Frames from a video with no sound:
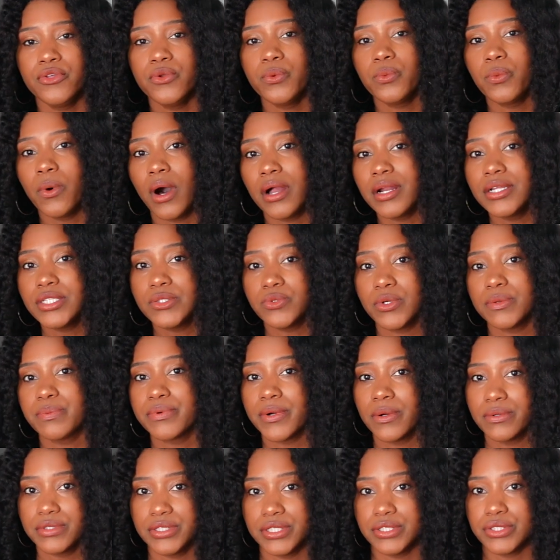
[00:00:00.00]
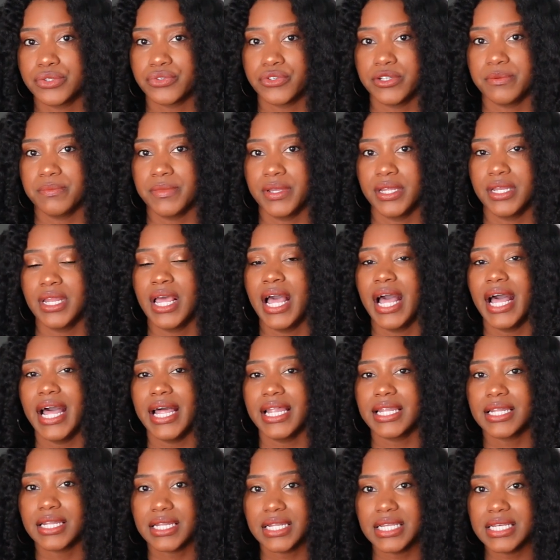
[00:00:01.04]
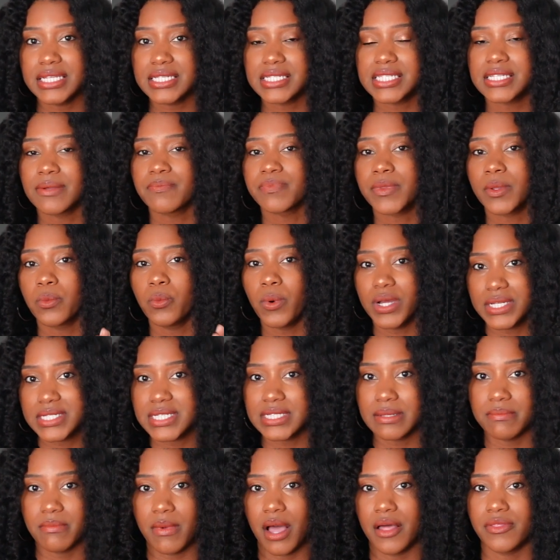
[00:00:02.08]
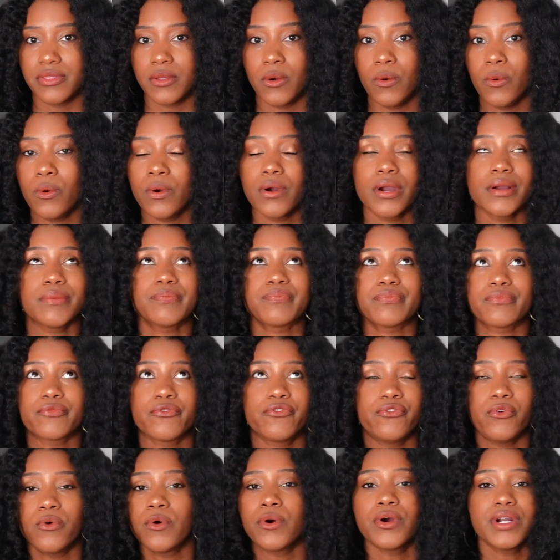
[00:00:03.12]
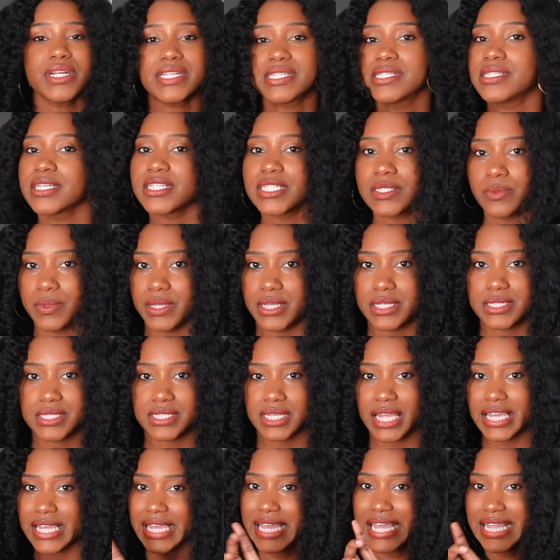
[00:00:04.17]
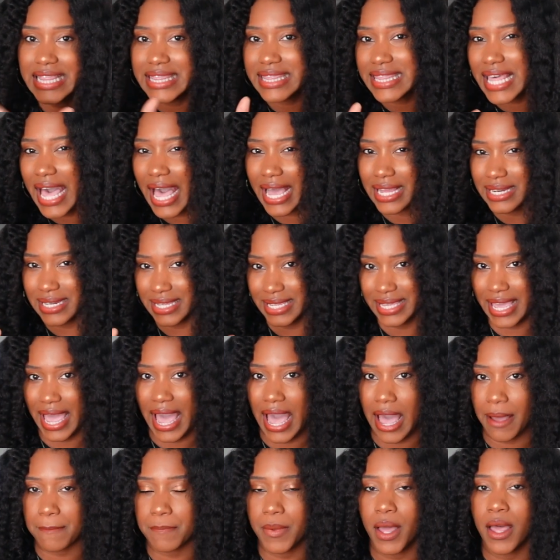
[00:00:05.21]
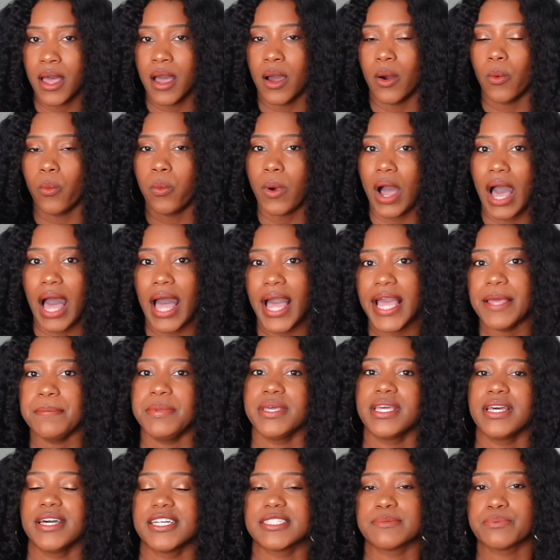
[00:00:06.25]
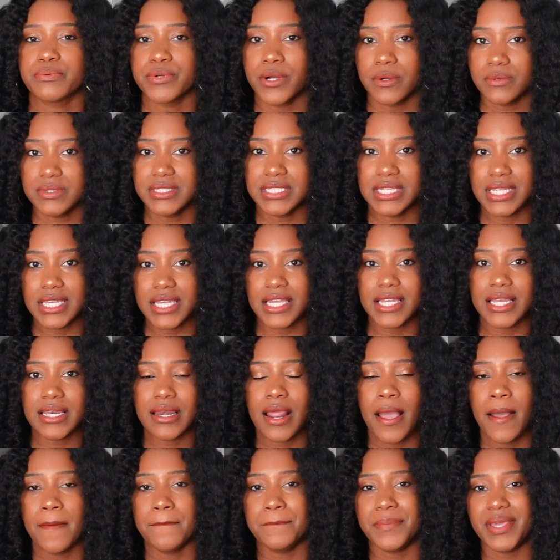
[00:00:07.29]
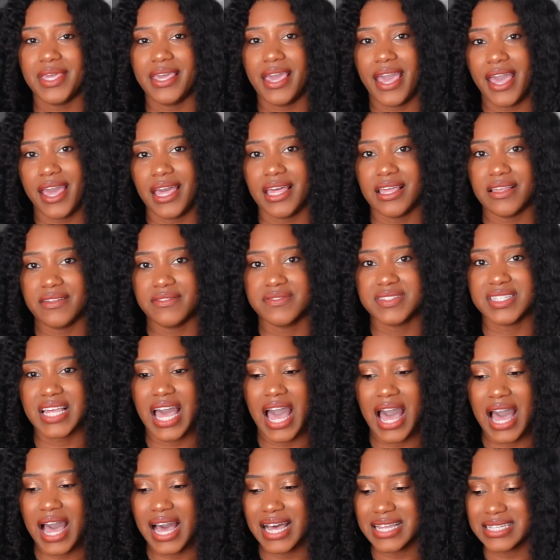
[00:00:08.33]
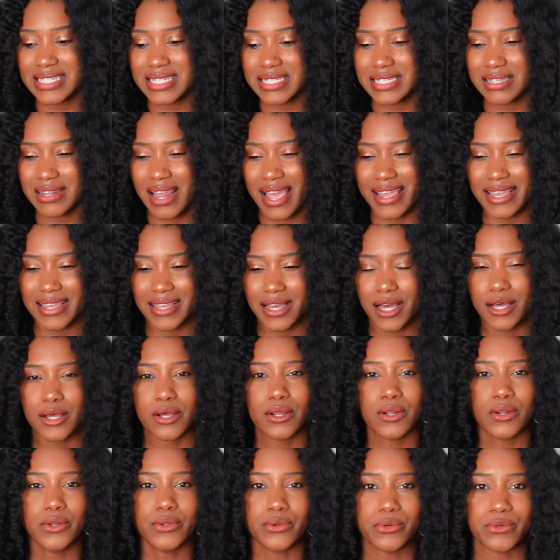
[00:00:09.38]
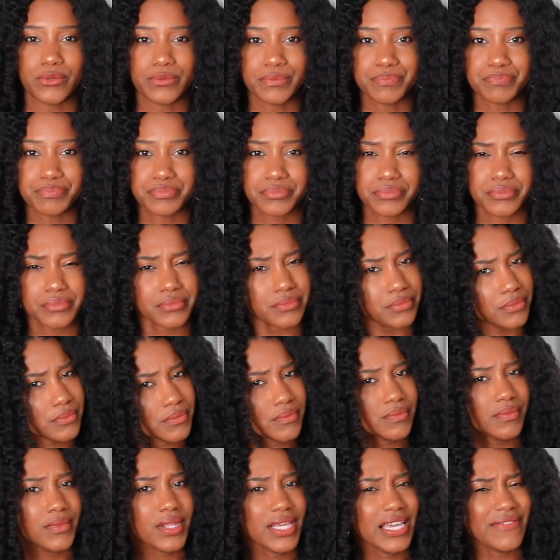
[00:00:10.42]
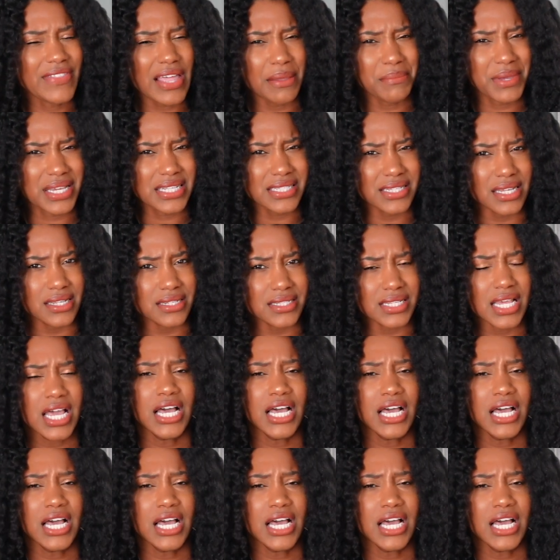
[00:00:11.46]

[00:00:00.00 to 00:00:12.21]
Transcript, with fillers: you wanna do a protein treatment at least once a month or four to six weeks, like in that gap. Why? Because protein behaves as like a glue, if that makes sense.